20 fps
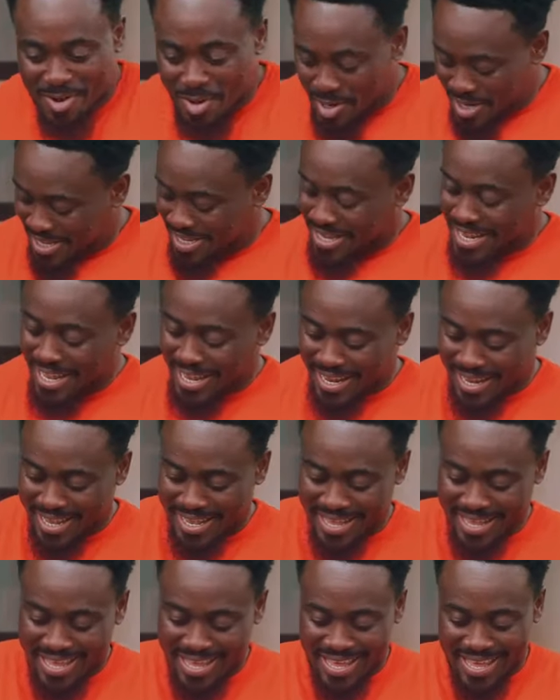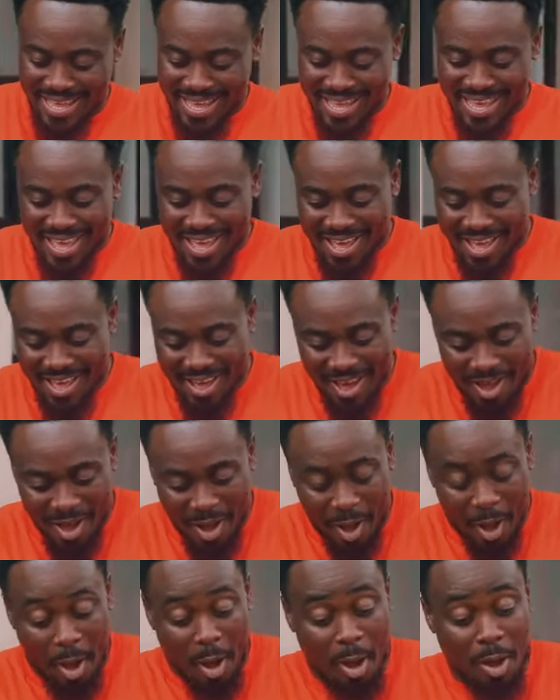look at it.
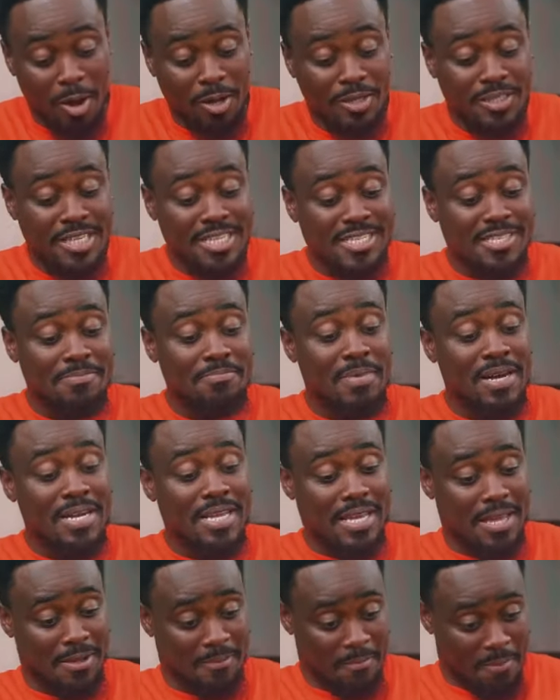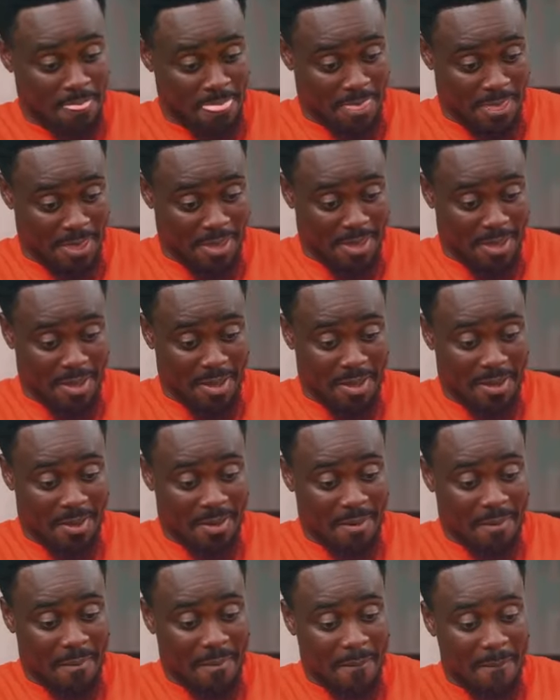All this money
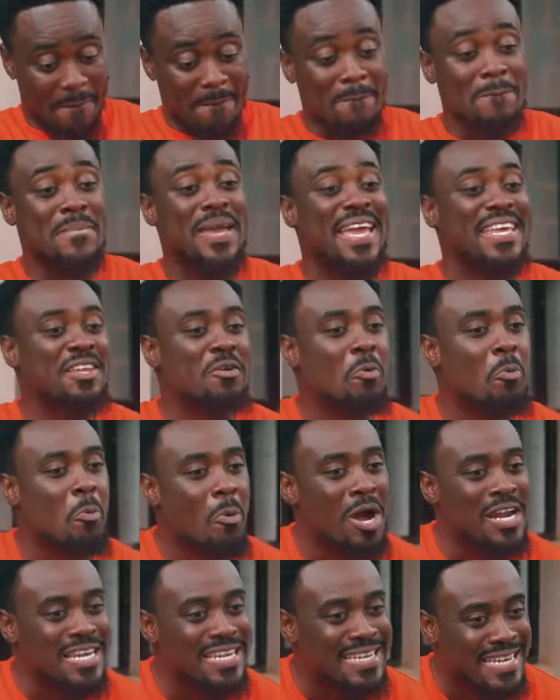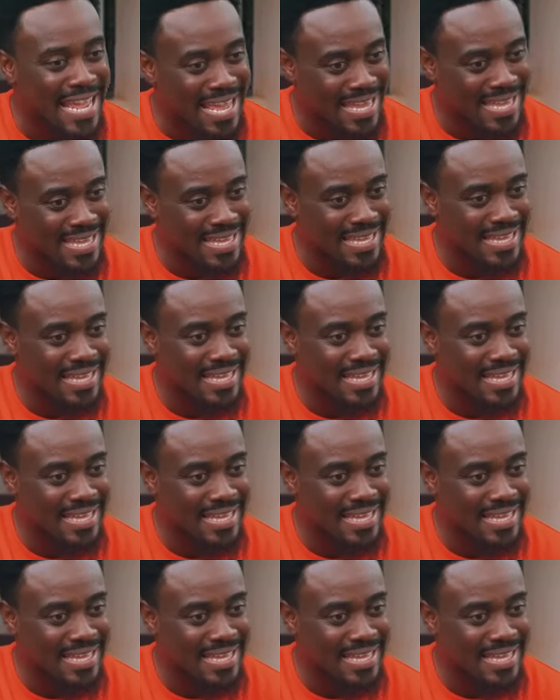made in one day.